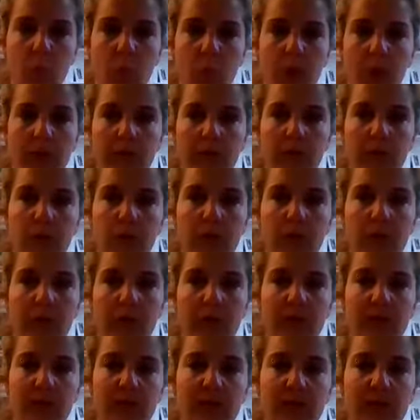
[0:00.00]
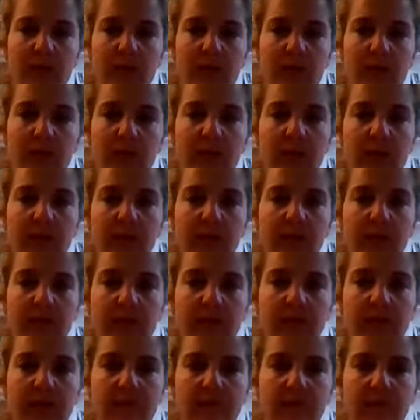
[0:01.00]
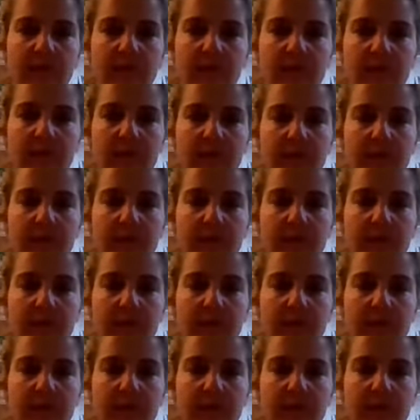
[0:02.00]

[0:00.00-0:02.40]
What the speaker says: One more big breath in.